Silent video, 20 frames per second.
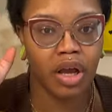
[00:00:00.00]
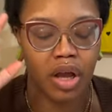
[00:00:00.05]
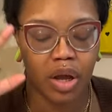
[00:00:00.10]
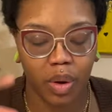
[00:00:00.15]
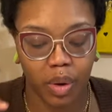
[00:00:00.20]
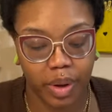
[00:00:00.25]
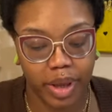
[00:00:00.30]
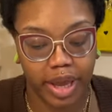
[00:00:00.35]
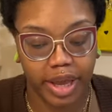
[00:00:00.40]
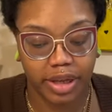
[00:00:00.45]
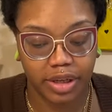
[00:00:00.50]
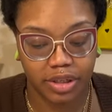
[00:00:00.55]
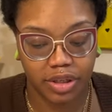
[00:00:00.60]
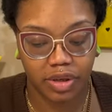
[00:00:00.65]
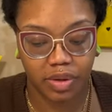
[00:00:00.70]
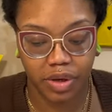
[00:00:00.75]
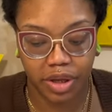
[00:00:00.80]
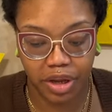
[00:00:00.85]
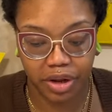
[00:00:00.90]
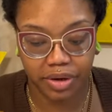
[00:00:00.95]
Okay,
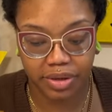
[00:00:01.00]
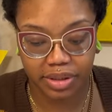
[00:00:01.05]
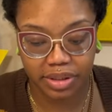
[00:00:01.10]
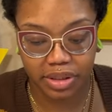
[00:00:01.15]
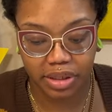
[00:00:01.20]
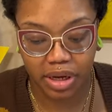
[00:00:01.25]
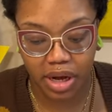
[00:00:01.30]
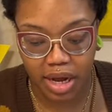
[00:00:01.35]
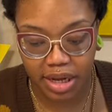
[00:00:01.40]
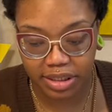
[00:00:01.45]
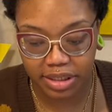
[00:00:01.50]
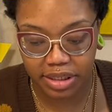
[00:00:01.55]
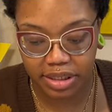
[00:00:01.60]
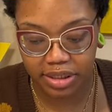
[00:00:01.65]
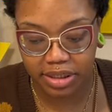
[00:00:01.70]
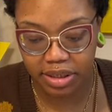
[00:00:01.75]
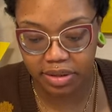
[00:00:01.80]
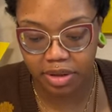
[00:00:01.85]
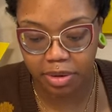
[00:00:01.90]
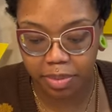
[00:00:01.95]
so here's the
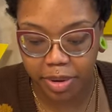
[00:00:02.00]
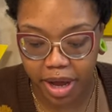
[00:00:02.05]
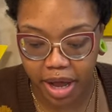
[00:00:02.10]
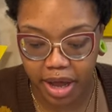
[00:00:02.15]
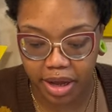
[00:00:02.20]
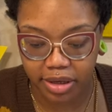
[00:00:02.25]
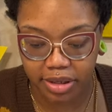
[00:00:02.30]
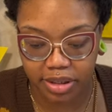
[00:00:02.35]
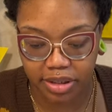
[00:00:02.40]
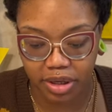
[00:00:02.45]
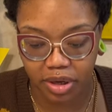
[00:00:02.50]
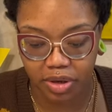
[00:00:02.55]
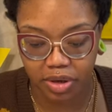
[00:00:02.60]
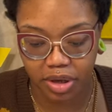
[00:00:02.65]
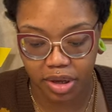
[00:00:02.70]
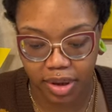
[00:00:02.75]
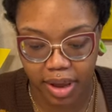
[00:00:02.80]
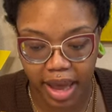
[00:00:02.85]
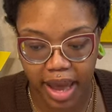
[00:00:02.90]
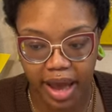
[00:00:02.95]
contents of the box. So
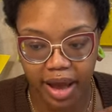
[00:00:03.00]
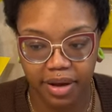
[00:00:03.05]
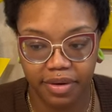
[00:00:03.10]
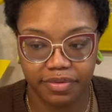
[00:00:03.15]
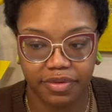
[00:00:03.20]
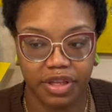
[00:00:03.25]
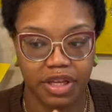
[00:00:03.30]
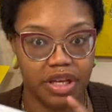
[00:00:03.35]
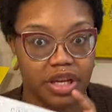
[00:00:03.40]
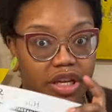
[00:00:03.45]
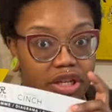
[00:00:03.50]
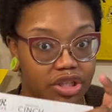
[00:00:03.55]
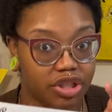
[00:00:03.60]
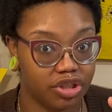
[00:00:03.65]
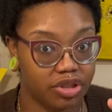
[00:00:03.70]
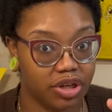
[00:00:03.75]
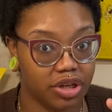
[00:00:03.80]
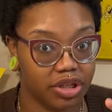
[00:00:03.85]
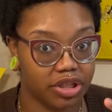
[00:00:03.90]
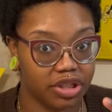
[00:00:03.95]
you have the
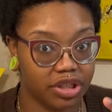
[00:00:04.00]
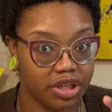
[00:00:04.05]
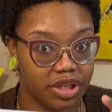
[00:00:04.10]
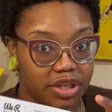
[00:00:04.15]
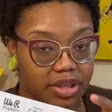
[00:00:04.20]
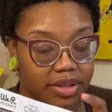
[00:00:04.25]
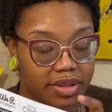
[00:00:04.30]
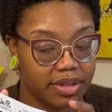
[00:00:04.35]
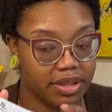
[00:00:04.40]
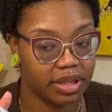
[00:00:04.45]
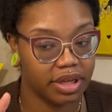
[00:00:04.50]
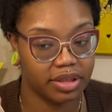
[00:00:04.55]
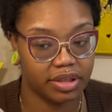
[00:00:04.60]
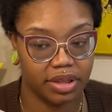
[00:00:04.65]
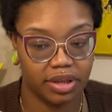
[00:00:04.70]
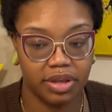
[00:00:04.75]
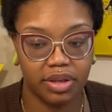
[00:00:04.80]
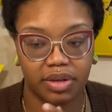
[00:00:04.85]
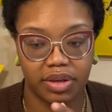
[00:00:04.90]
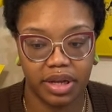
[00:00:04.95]
instructions, like
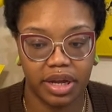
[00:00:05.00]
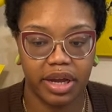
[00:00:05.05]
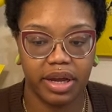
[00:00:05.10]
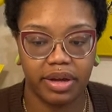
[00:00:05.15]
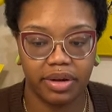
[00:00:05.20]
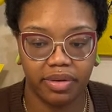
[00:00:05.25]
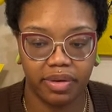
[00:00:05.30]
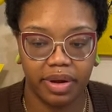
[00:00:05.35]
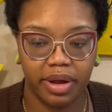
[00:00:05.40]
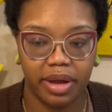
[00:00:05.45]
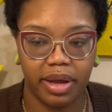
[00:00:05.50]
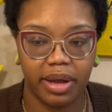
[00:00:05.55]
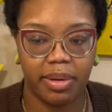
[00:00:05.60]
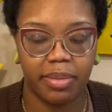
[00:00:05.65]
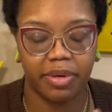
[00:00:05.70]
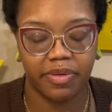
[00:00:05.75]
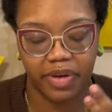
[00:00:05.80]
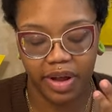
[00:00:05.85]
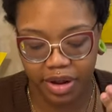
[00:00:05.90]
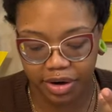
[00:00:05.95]
the little diagram
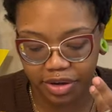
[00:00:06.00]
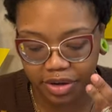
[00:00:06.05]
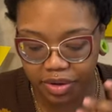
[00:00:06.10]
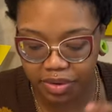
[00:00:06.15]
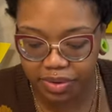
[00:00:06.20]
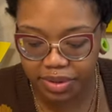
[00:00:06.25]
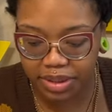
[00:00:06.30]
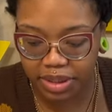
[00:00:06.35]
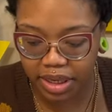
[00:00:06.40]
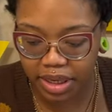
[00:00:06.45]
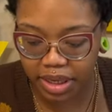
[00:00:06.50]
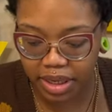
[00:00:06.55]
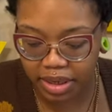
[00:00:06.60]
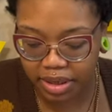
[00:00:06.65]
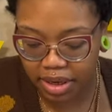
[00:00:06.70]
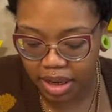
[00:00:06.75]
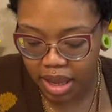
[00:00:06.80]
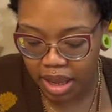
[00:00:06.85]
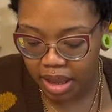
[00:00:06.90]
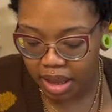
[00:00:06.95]
of how to use
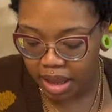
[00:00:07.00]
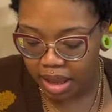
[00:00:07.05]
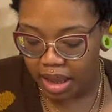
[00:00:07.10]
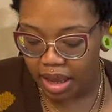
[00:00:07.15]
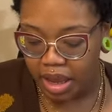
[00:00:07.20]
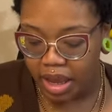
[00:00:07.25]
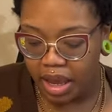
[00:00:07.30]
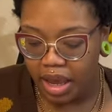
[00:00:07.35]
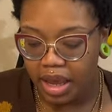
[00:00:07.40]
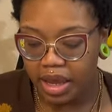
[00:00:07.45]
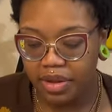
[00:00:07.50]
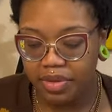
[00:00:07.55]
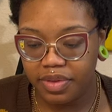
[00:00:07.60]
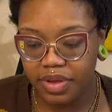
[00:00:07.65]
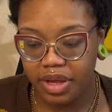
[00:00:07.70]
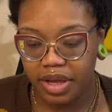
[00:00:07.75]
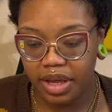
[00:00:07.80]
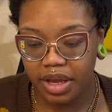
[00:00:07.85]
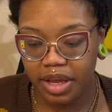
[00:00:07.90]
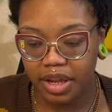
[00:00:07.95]
it. And
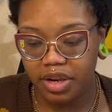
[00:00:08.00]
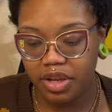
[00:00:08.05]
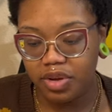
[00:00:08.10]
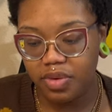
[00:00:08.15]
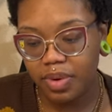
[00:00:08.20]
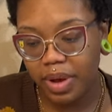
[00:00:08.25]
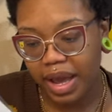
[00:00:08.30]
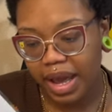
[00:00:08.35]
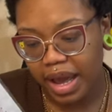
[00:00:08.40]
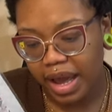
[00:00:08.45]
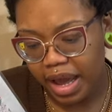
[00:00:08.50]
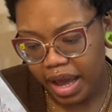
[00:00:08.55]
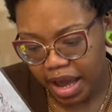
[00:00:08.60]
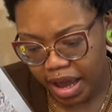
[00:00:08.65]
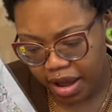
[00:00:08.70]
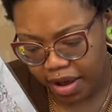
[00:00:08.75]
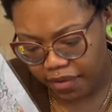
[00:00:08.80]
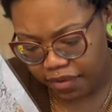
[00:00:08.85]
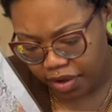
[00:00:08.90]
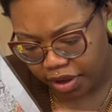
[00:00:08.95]
then you
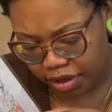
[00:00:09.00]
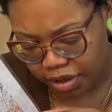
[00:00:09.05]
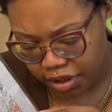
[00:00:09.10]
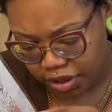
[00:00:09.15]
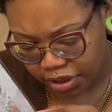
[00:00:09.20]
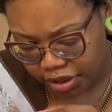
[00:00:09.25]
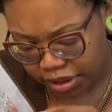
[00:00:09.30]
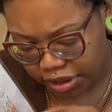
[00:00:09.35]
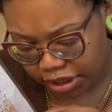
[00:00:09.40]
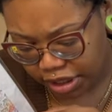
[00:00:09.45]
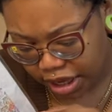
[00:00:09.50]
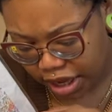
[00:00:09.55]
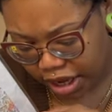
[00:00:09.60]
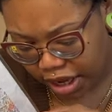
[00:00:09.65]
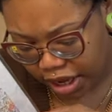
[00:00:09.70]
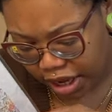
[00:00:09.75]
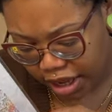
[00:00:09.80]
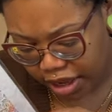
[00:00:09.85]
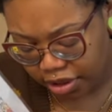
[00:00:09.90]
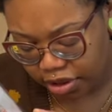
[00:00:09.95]
have, it looks
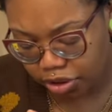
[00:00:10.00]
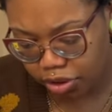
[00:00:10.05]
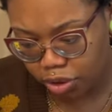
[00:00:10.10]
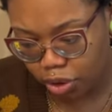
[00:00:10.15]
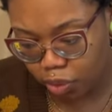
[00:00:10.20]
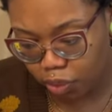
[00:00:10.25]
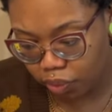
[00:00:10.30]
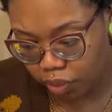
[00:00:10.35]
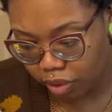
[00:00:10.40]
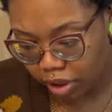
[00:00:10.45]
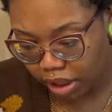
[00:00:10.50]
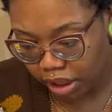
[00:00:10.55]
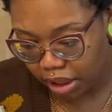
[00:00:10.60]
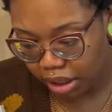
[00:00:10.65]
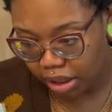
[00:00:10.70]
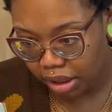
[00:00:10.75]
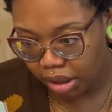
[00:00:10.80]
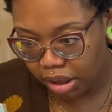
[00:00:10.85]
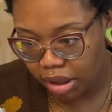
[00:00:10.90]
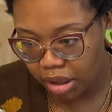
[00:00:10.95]
like
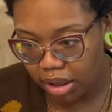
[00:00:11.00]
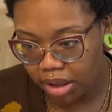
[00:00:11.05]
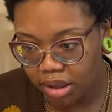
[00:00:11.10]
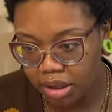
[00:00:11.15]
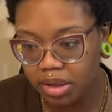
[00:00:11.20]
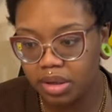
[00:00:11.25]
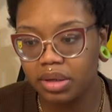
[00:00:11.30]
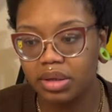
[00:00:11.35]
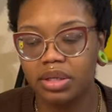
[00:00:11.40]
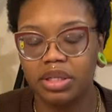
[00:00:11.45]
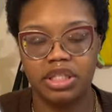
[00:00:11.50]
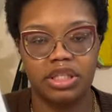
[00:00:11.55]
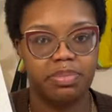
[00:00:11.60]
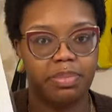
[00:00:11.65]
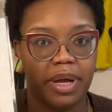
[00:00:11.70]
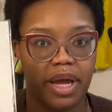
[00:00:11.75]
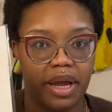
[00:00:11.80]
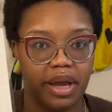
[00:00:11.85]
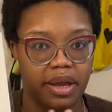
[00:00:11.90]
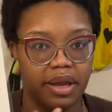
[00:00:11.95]
three
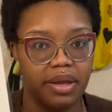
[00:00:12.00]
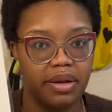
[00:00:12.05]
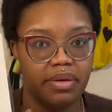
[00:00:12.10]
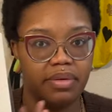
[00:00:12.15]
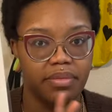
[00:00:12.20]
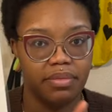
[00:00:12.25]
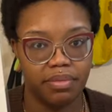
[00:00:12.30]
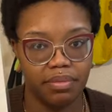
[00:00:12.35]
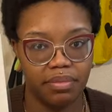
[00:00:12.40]
spine